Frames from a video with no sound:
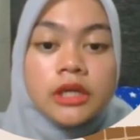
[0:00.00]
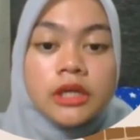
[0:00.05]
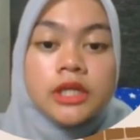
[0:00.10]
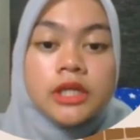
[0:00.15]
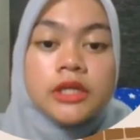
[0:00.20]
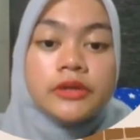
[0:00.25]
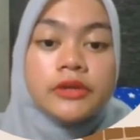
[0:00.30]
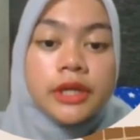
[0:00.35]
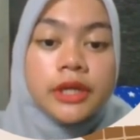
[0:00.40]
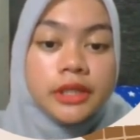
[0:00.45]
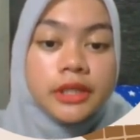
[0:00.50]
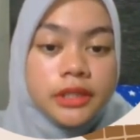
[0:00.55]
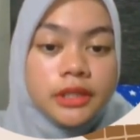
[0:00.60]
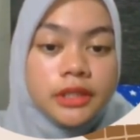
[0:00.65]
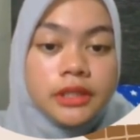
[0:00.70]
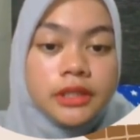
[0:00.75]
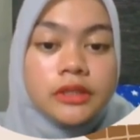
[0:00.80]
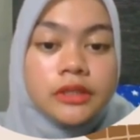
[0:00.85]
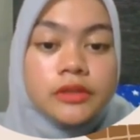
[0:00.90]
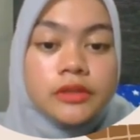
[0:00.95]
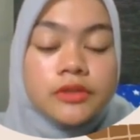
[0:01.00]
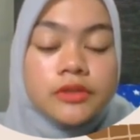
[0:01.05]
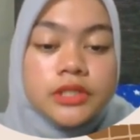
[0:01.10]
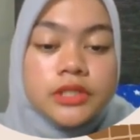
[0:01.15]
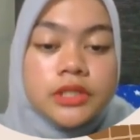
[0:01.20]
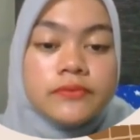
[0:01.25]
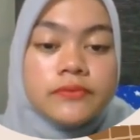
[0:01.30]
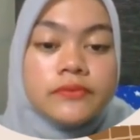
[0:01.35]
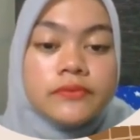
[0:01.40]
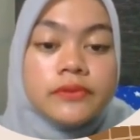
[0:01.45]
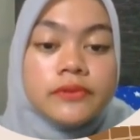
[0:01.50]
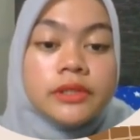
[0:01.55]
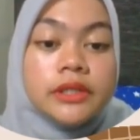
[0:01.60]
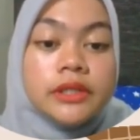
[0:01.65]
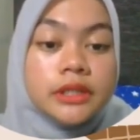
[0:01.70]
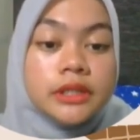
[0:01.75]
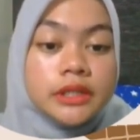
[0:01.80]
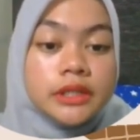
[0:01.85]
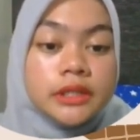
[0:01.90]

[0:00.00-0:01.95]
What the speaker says: creating inclusive learning